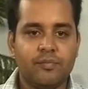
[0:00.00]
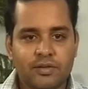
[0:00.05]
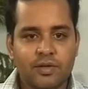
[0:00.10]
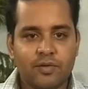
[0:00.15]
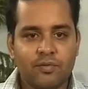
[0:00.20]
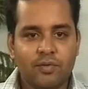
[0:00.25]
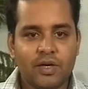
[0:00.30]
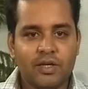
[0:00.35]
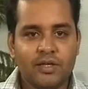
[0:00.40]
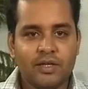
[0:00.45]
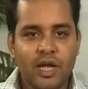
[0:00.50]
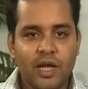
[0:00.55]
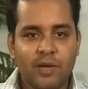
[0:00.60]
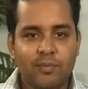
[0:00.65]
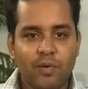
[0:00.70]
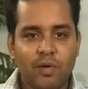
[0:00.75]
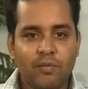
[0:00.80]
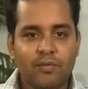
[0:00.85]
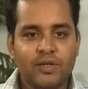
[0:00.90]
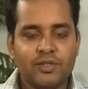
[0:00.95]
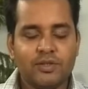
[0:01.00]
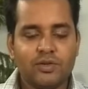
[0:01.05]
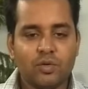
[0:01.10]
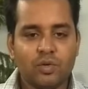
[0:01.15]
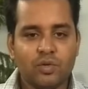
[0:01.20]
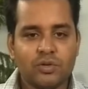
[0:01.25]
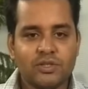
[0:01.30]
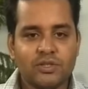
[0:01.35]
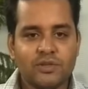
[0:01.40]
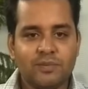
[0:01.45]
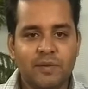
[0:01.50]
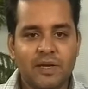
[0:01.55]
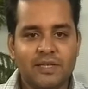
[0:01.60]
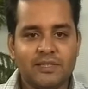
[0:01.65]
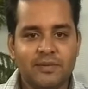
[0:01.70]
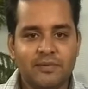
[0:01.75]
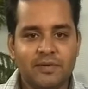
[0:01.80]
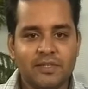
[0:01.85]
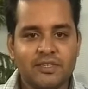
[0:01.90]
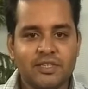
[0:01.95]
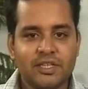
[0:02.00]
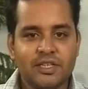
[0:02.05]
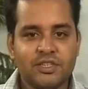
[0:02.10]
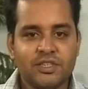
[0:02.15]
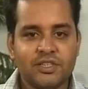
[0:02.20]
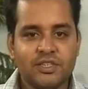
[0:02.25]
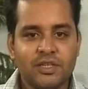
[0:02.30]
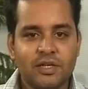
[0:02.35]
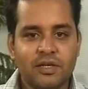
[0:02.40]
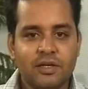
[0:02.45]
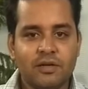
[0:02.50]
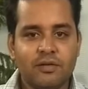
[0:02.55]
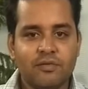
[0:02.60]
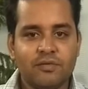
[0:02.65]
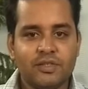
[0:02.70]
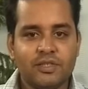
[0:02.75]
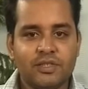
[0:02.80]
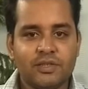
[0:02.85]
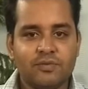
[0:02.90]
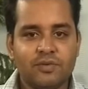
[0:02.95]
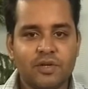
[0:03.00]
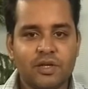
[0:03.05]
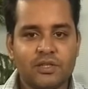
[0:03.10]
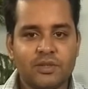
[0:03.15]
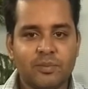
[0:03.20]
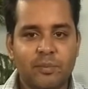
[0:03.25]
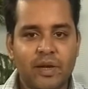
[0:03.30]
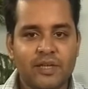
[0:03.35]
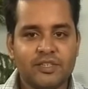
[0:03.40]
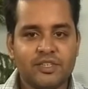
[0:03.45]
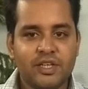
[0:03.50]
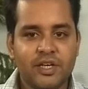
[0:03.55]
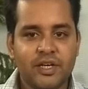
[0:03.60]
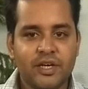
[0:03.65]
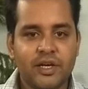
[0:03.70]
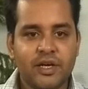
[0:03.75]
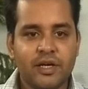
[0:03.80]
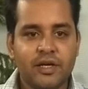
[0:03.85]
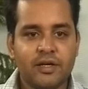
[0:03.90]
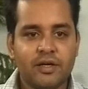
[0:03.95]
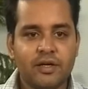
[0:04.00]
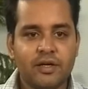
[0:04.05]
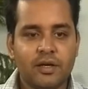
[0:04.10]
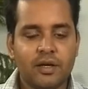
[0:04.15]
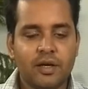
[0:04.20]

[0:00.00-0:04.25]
The one type of resource-specific search engine which is worth mentioning here